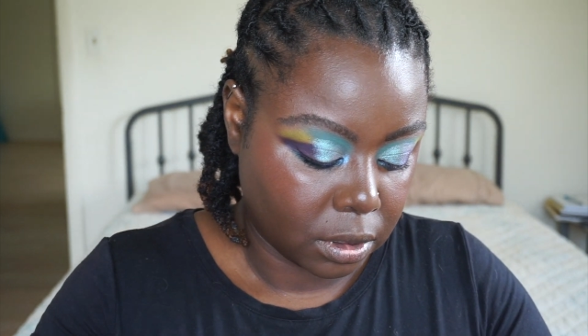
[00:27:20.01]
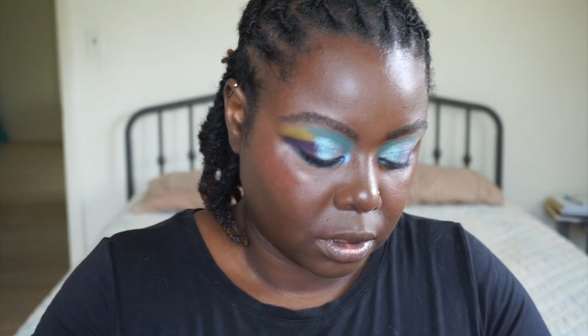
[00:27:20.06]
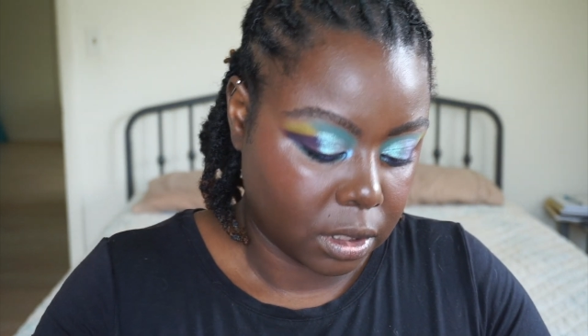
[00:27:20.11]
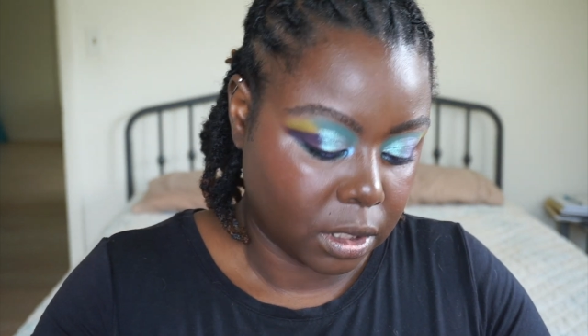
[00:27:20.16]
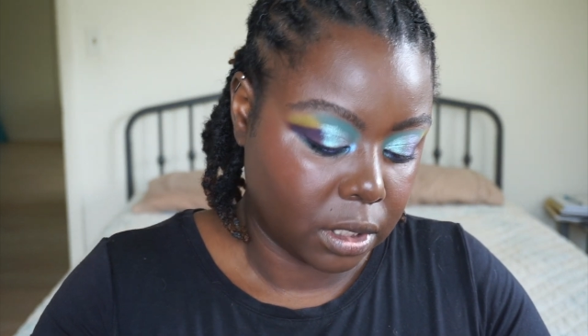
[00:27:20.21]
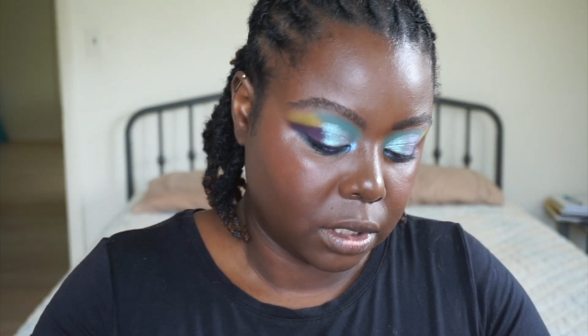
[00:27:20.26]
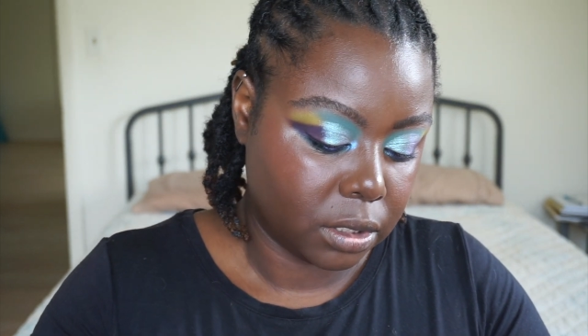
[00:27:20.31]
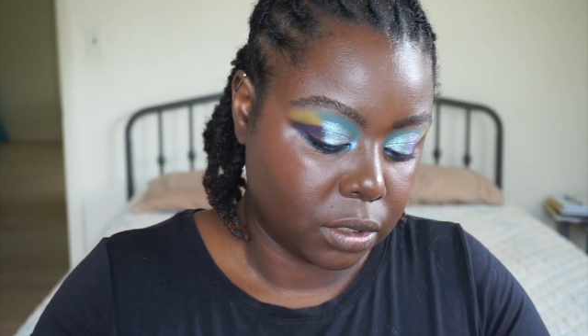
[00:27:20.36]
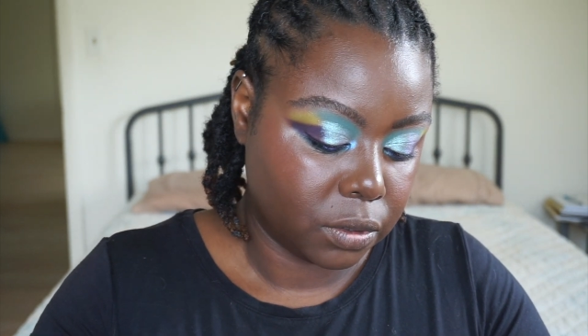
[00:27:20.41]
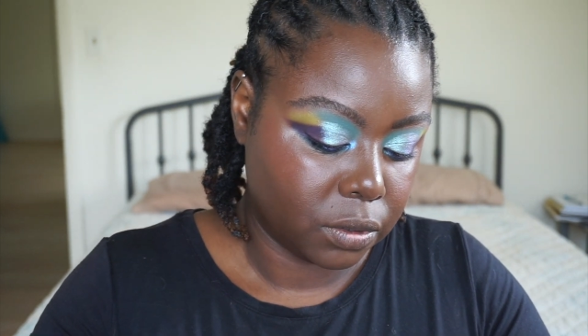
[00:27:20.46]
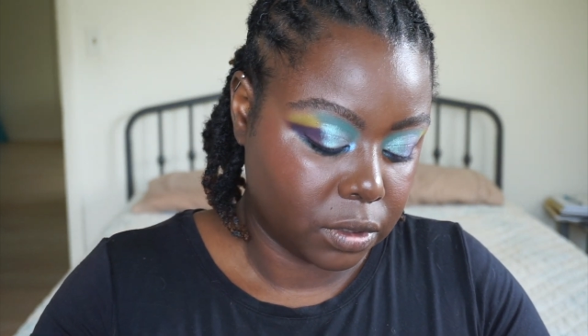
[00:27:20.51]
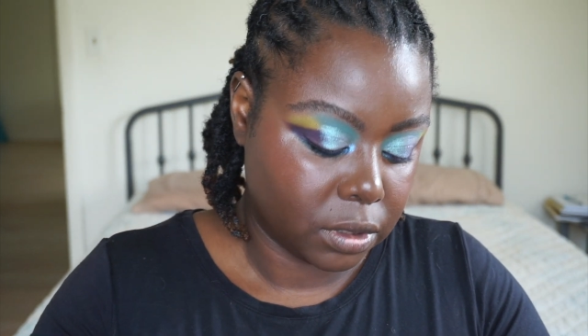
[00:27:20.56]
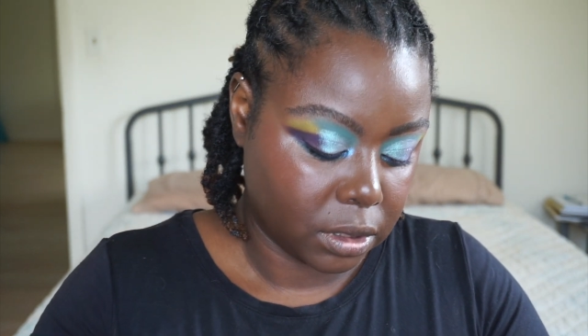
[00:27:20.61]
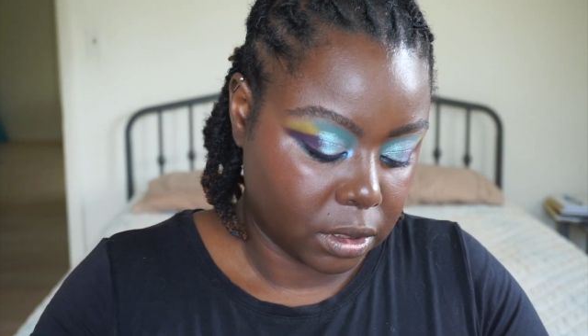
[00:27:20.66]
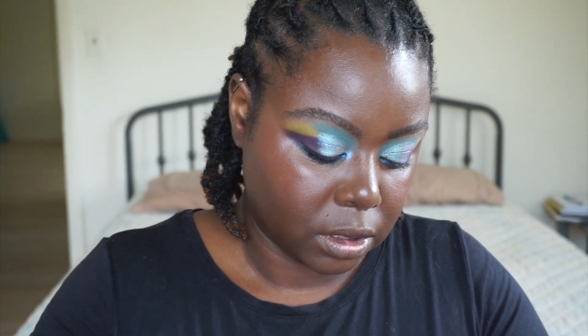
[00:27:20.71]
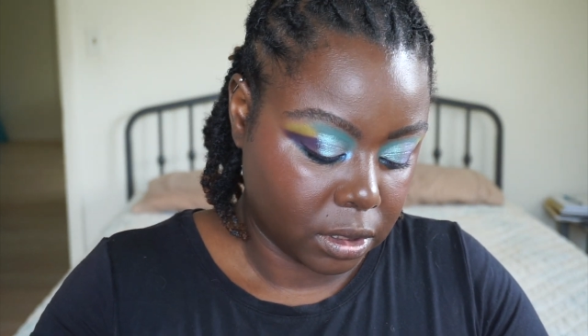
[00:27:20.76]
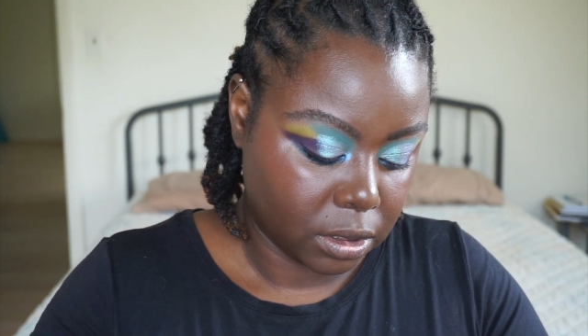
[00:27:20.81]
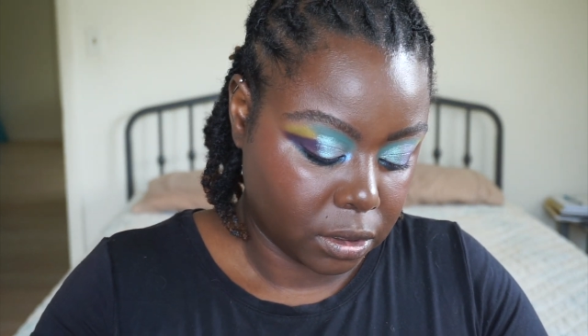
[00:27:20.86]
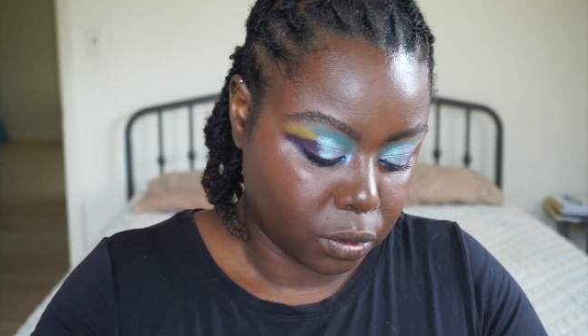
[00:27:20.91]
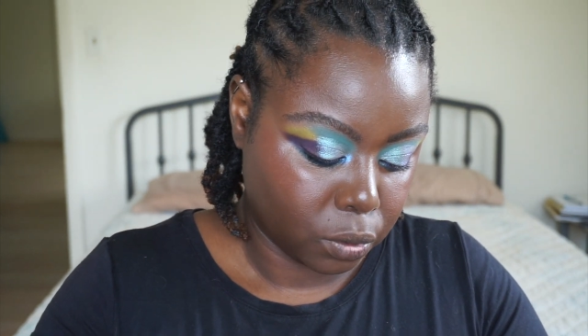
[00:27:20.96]
and use
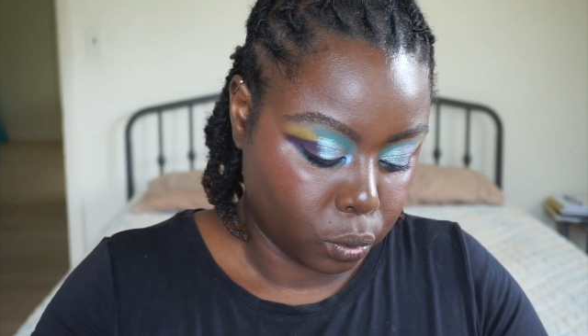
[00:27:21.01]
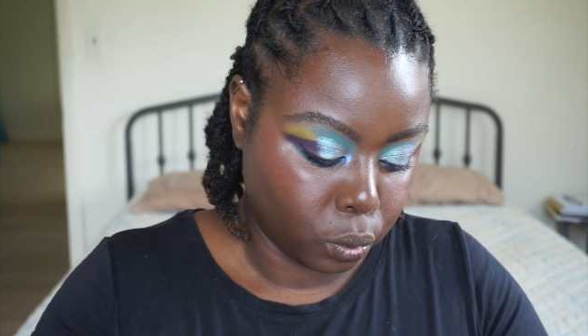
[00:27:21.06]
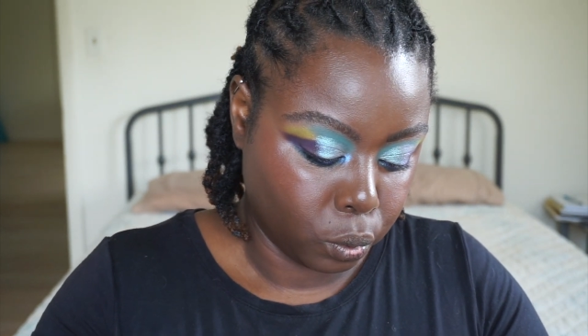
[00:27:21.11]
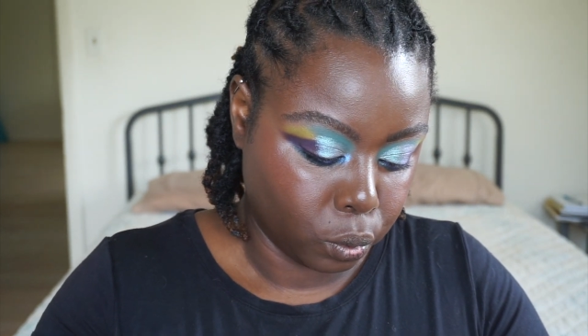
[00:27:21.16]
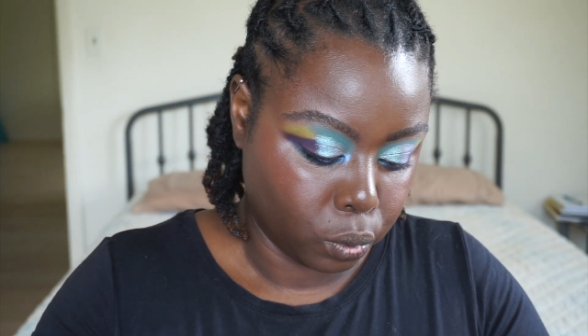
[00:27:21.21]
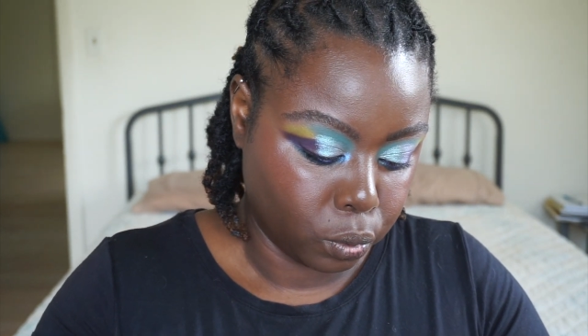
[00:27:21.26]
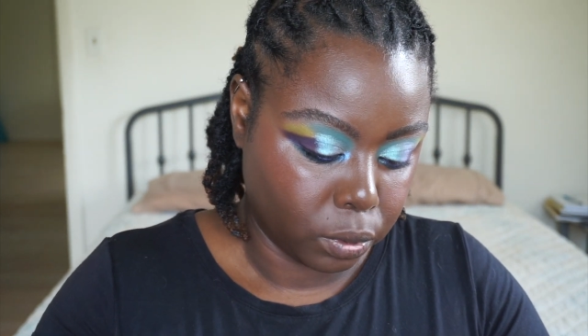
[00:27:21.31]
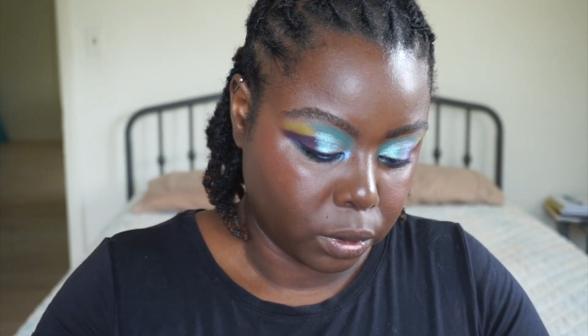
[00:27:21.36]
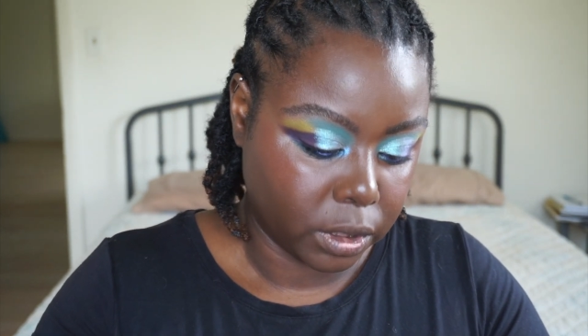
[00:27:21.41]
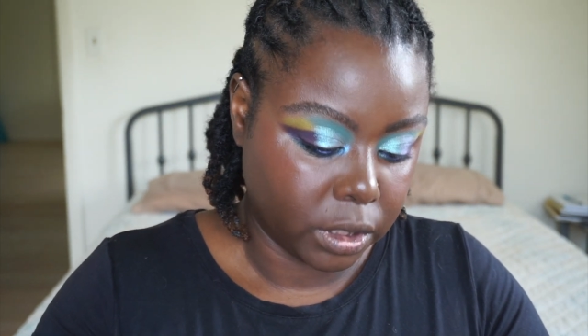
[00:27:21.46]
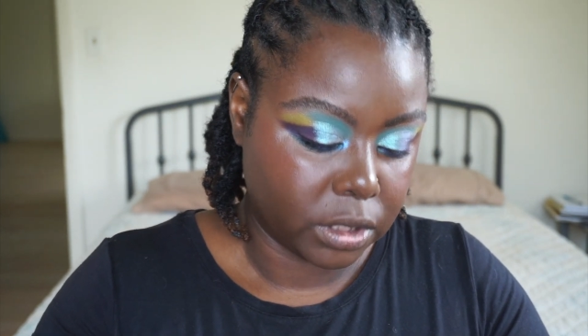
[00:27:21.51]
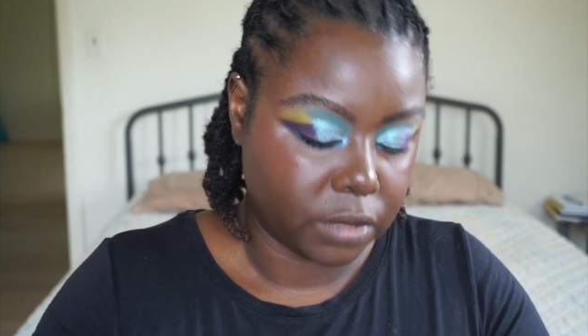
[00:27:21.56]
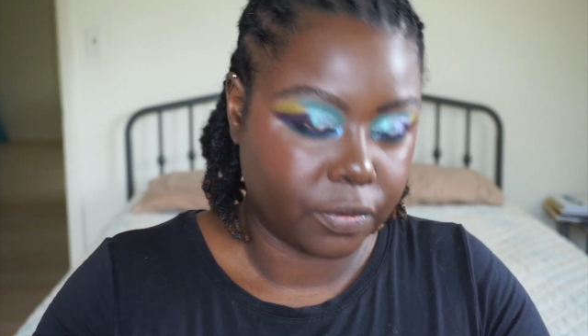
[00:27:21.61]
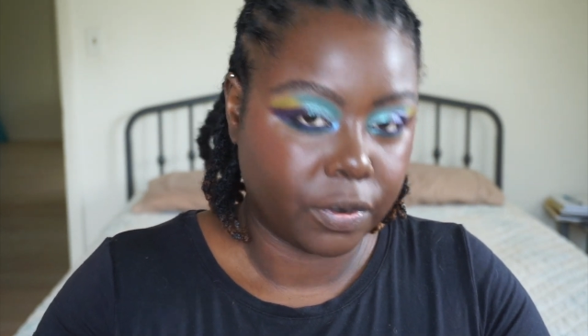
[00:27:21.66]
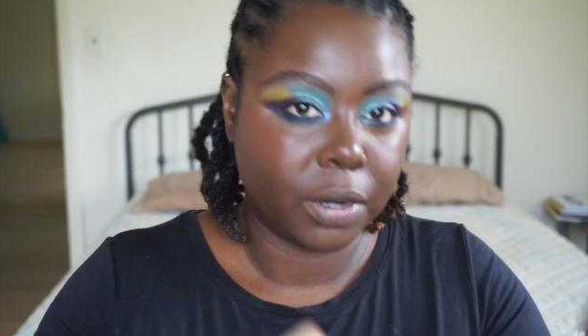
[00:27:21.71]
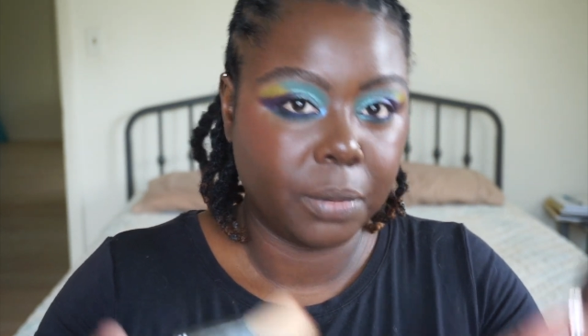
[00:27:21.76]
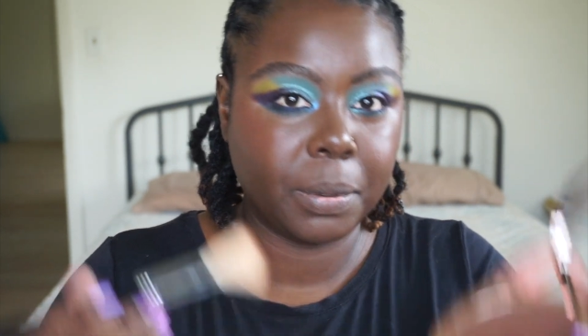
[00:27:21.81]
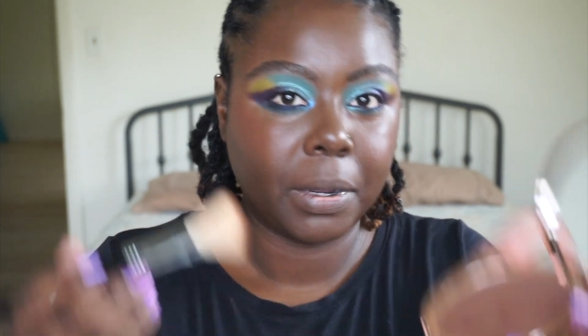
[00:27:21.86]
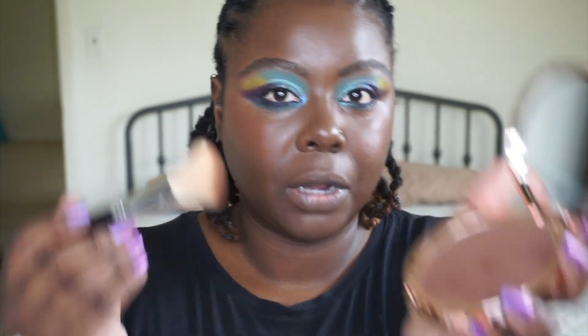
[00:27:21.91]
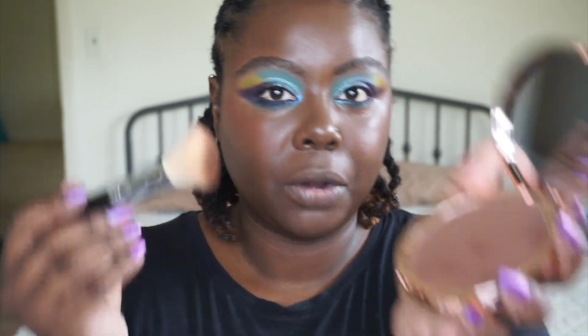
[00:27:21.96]
this. Ooh, it's
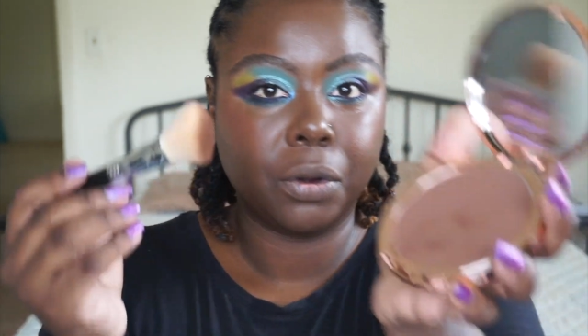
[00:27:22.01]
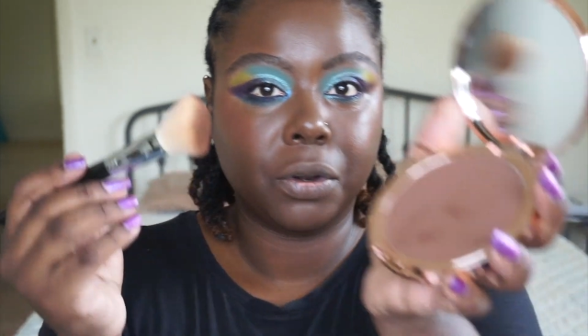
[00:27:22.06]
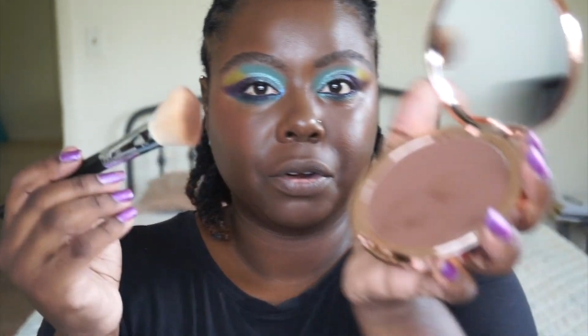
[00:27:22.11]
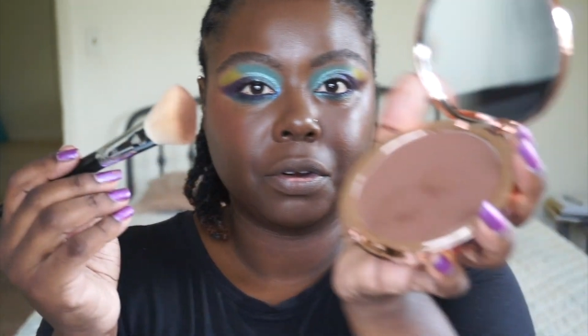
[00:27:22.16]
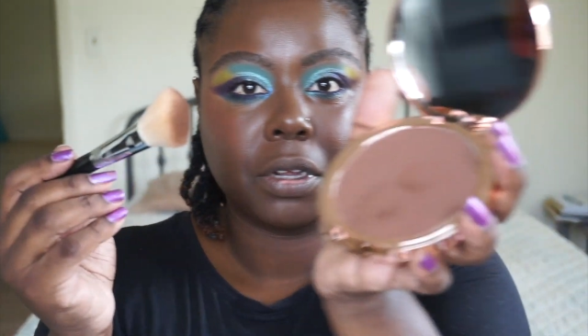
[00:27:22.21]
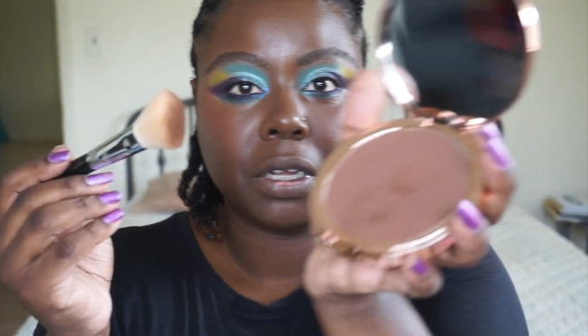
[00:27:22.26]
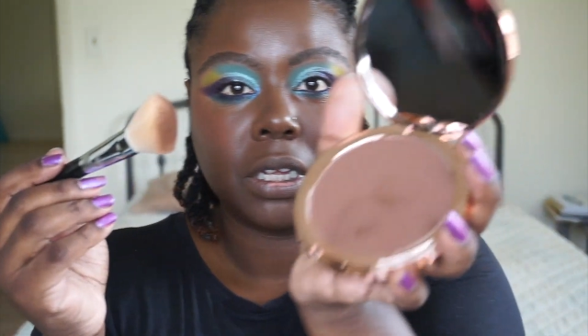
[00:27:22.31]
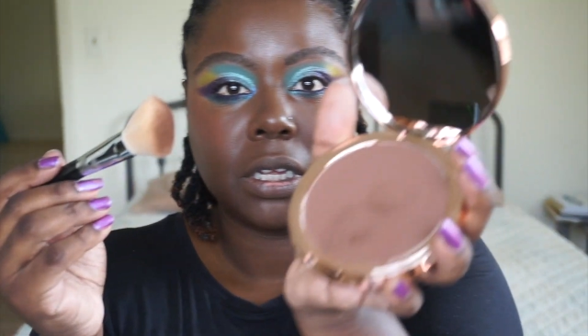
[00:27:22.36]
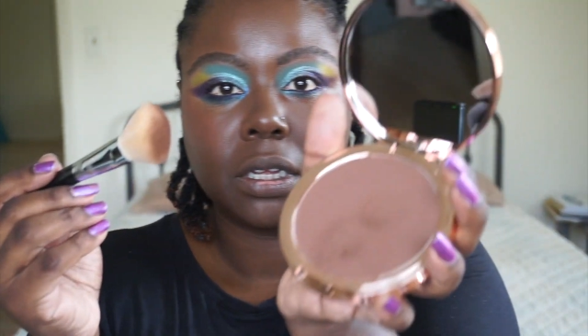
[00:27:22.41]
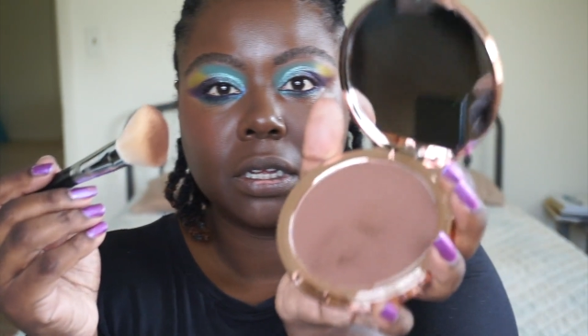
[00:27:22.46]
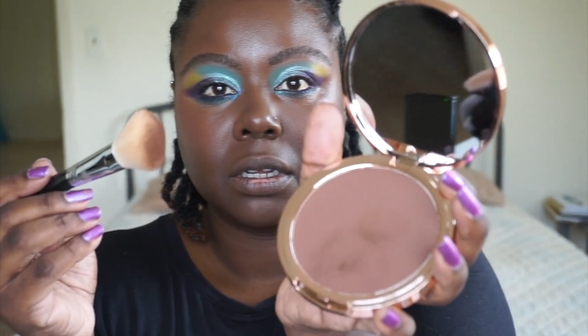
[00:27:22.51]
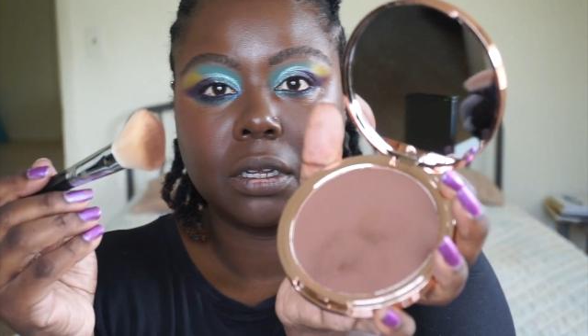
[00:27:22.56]
very powdery.